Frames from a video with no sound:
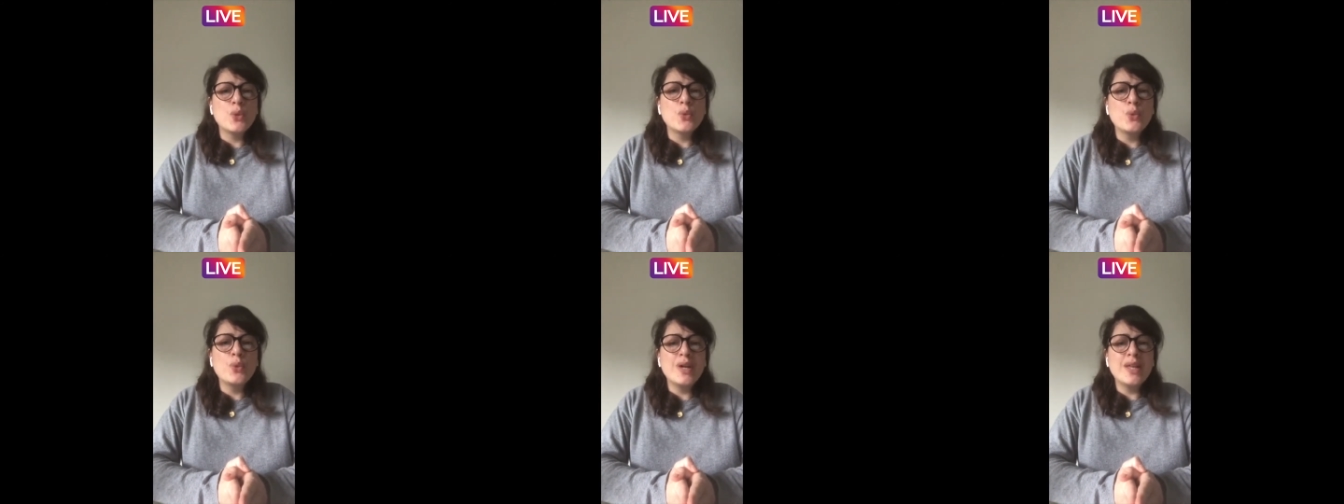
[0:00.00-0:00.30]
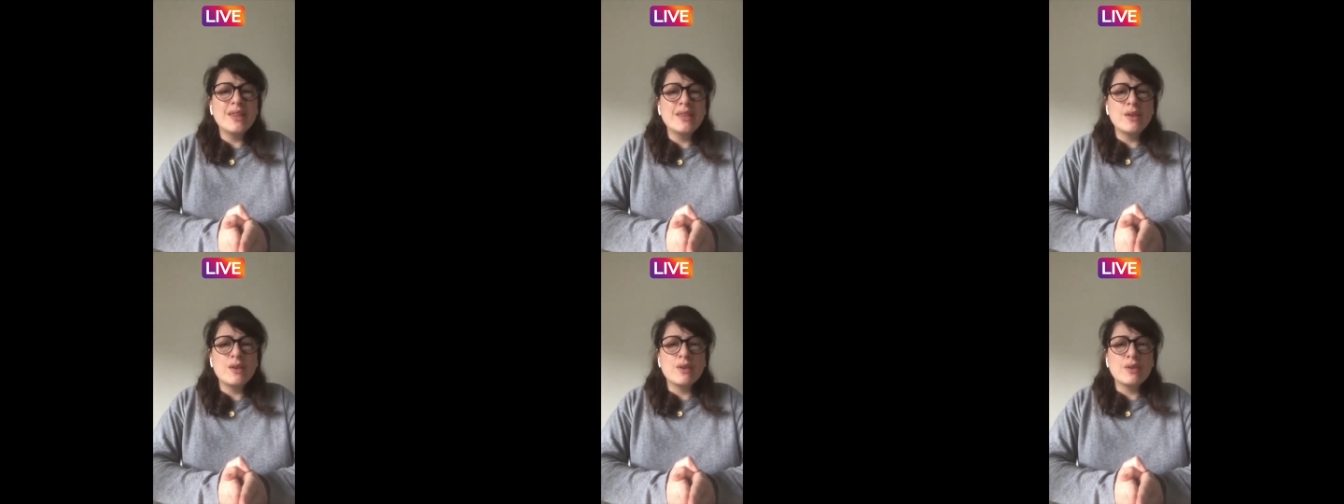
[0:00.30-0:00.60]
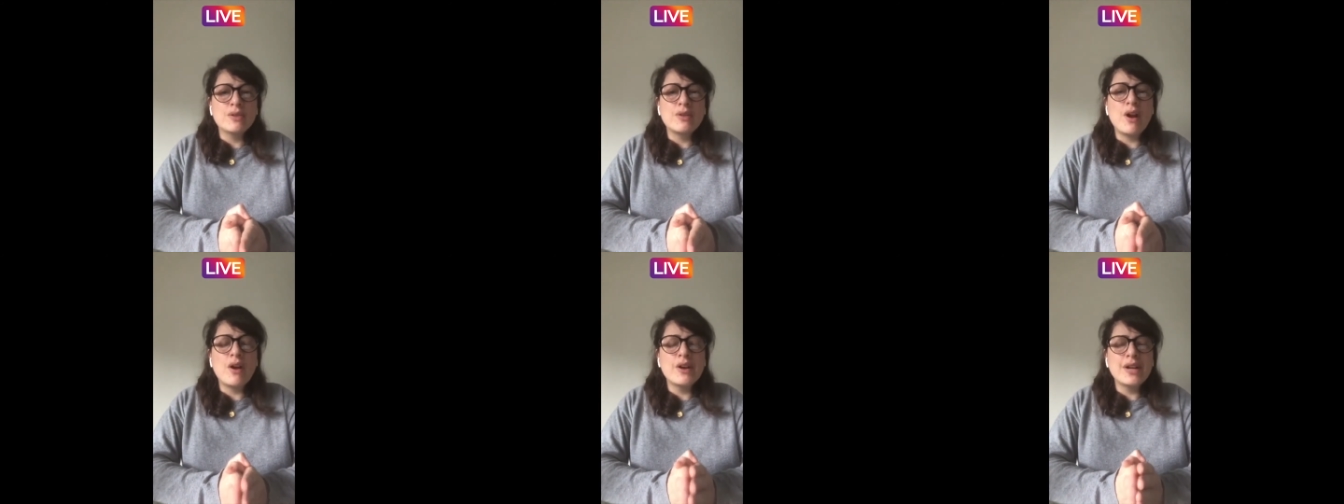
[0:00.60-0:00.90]
with your
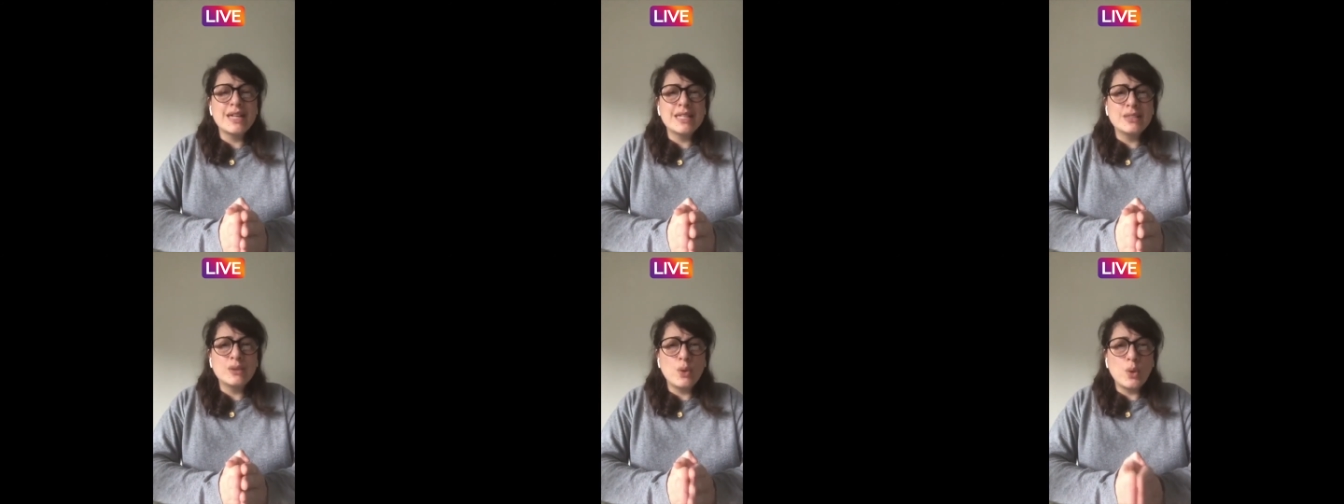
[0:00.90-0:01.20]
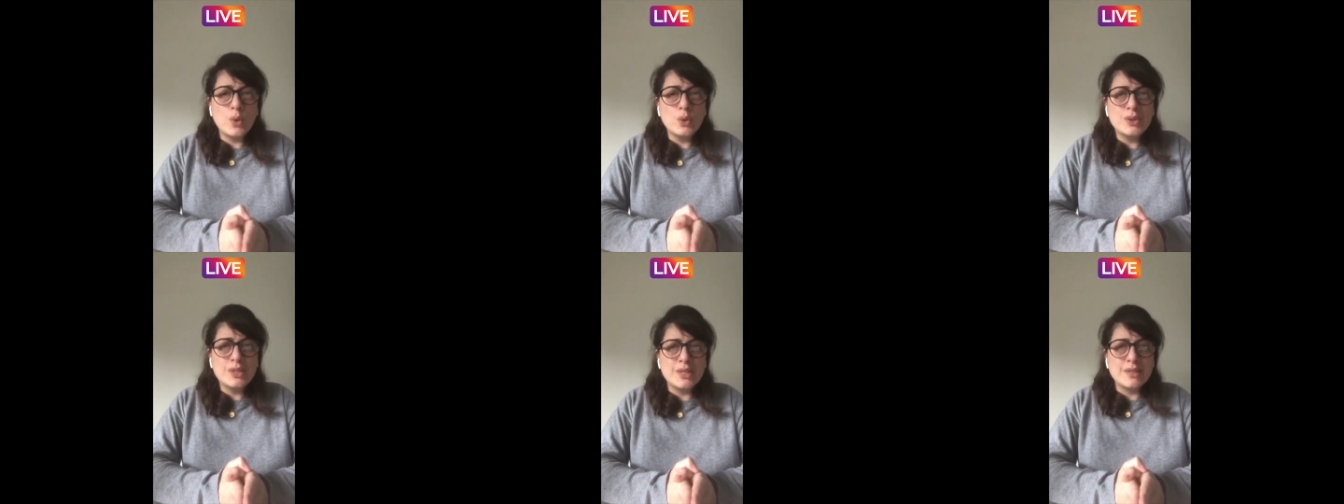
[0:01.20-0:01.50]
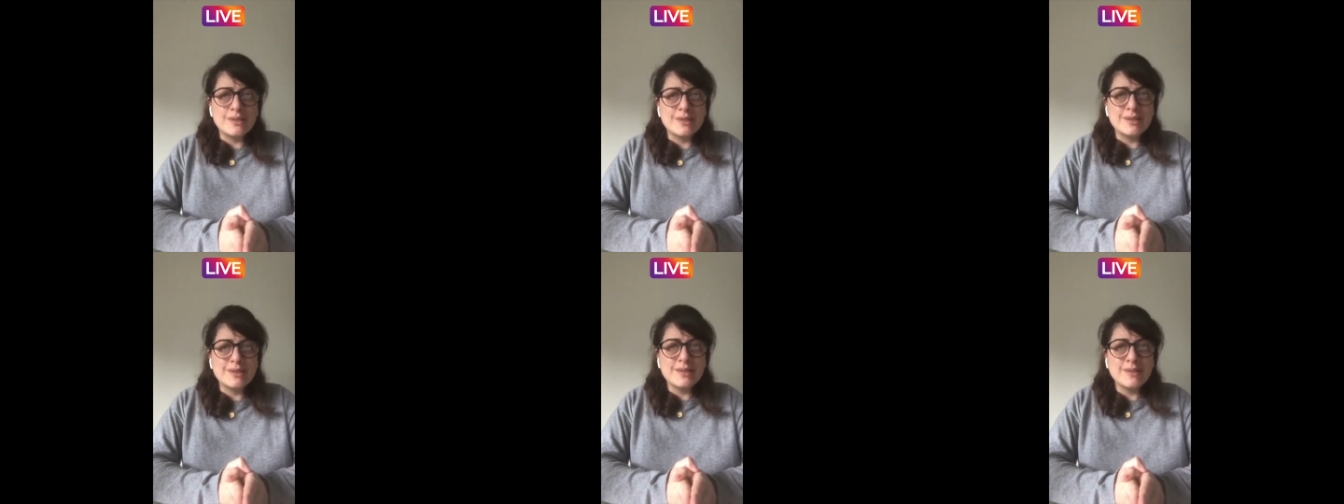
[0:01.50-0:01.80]
target
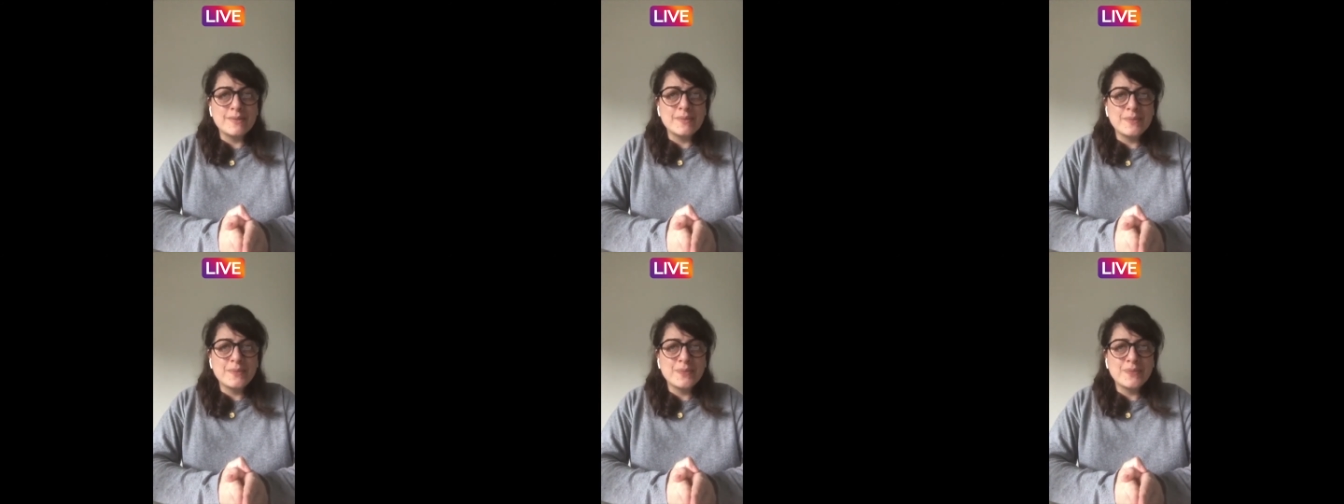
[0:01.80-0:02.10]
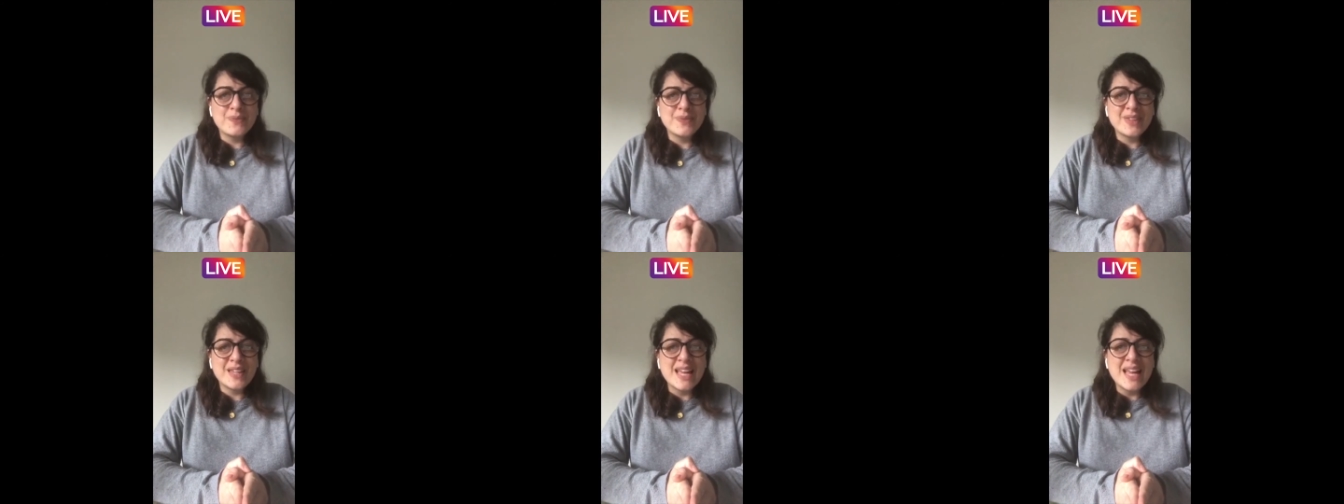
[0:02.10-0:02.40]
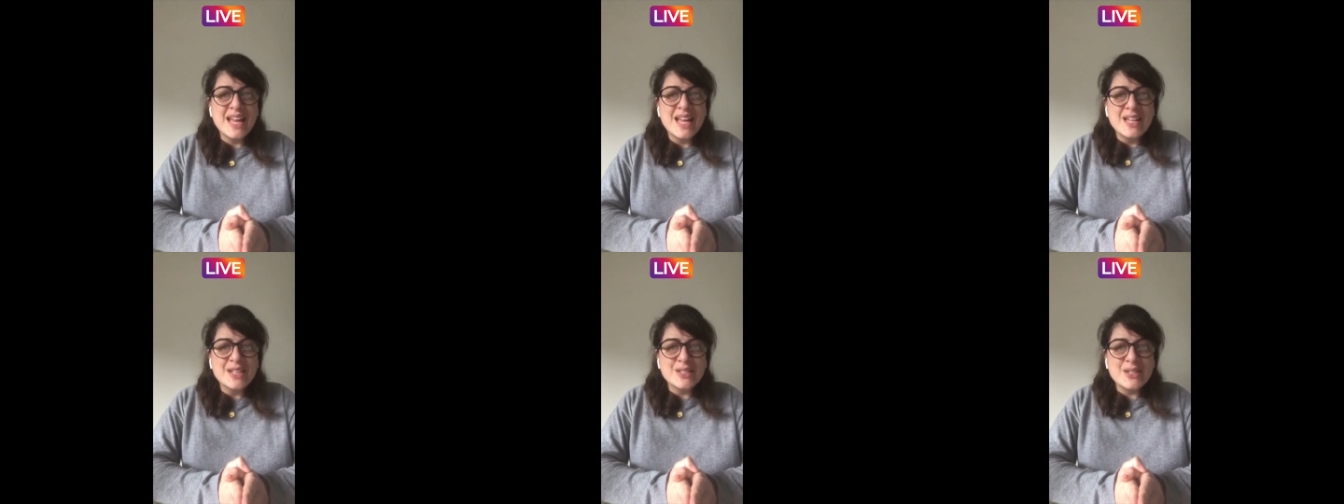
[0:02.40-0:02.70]
audience.
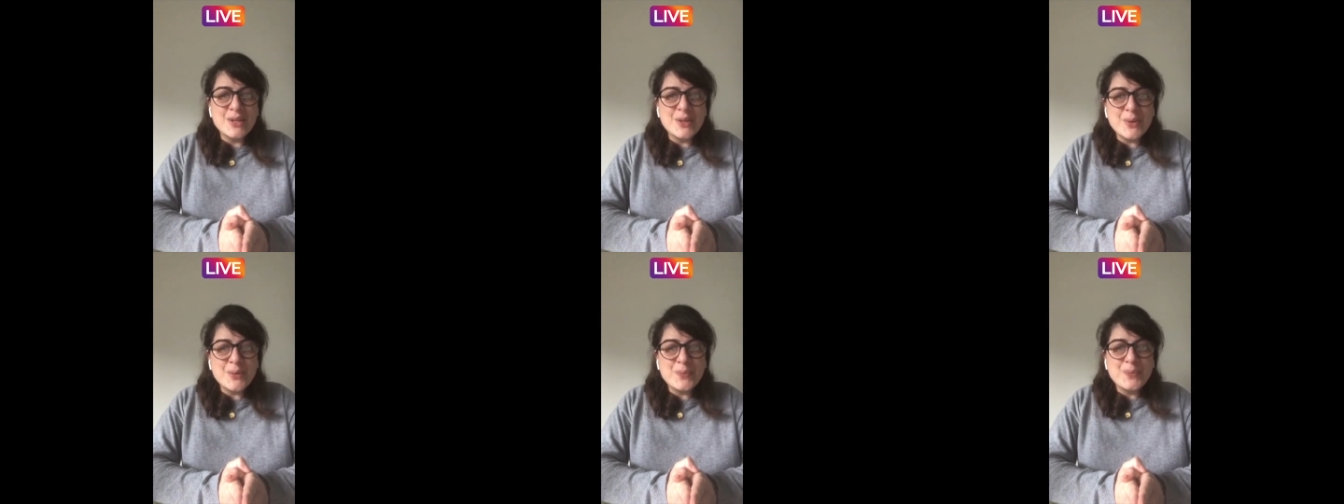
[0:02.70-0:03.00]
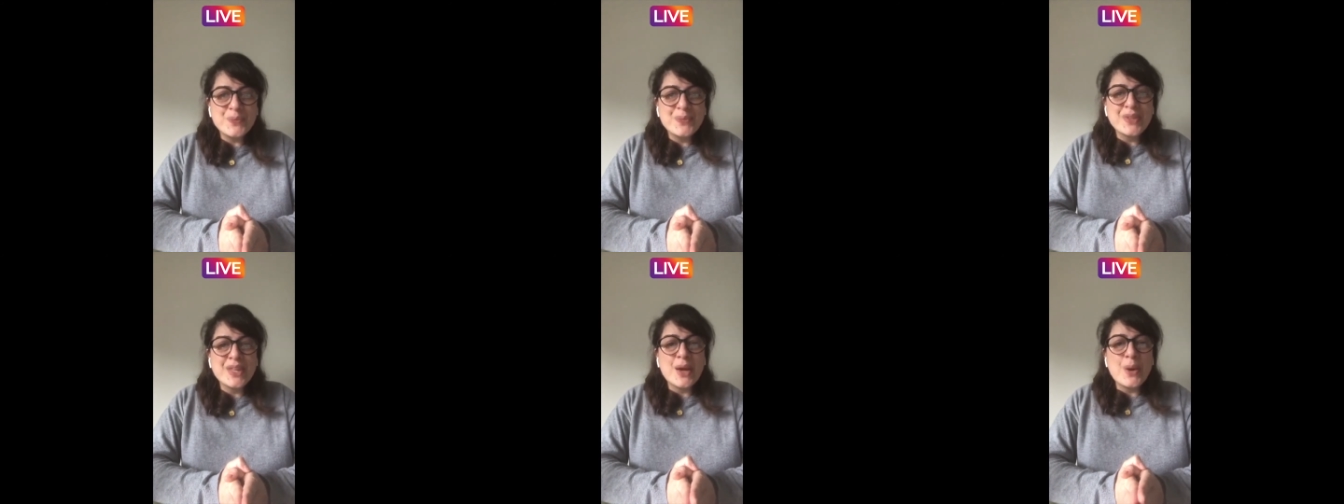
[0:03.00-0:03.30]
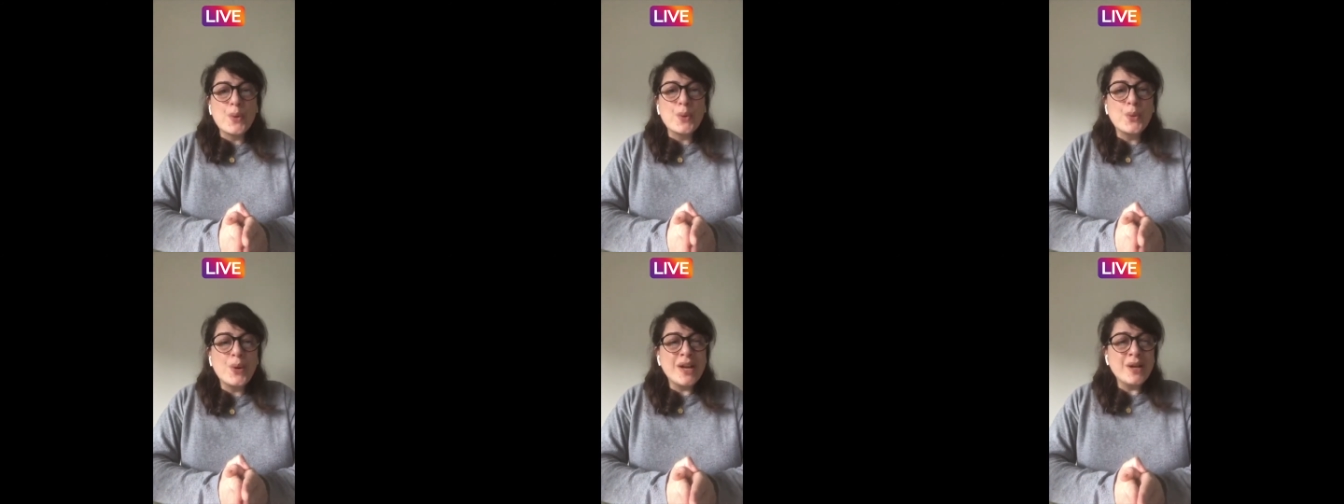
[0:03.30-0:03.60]
So
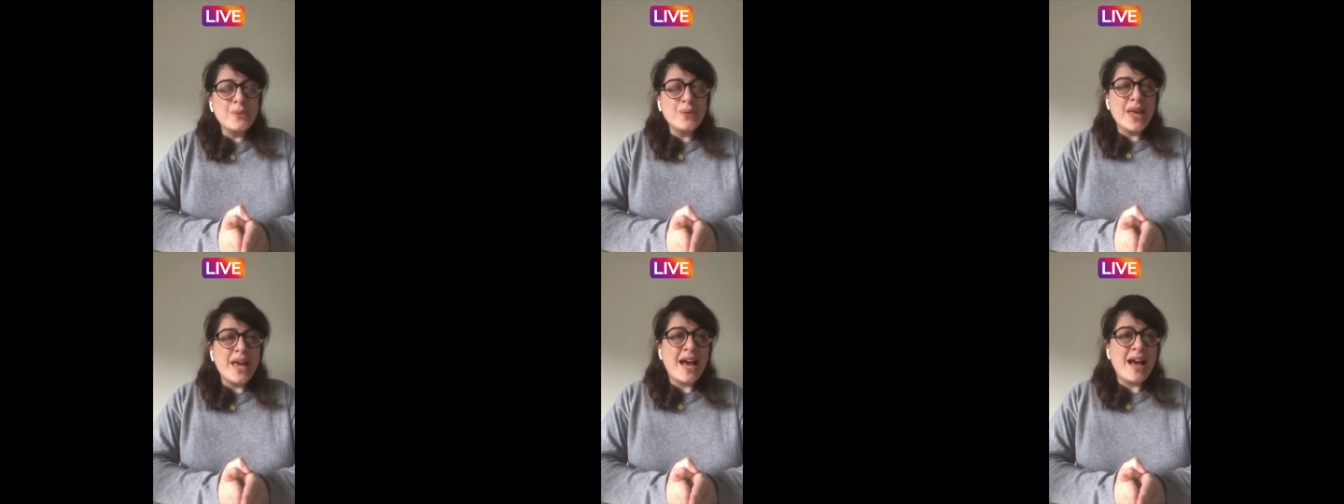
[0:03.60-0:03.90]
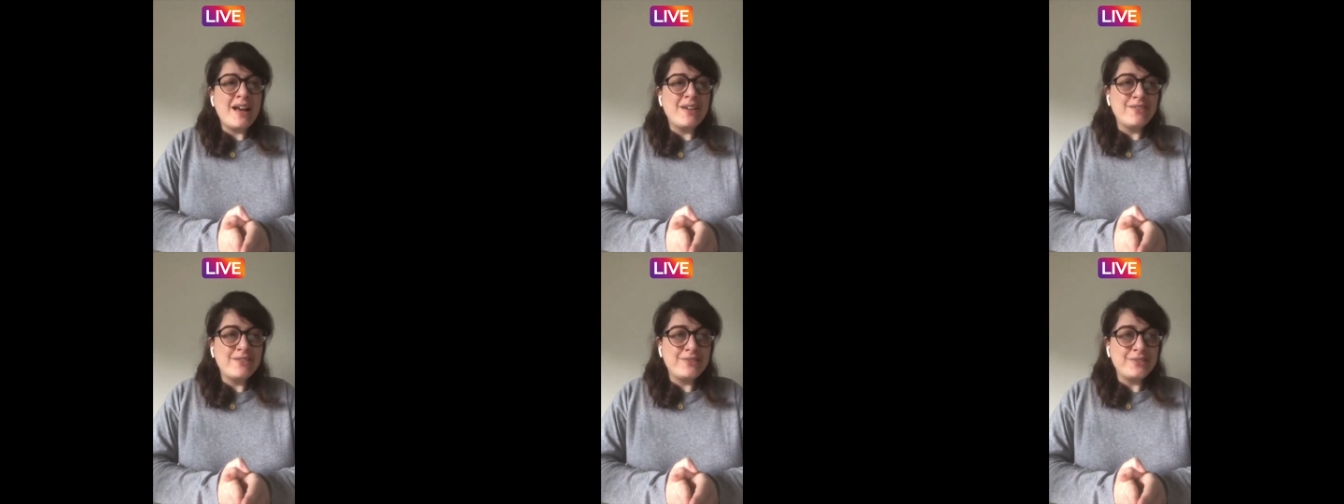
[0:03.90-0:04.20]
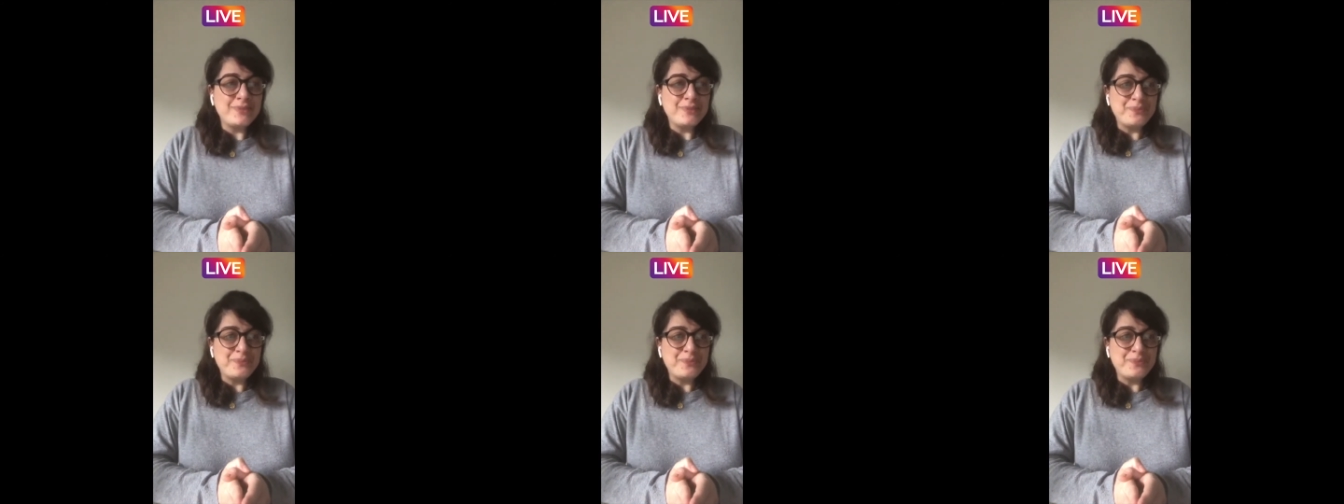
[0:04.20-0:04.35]
when we have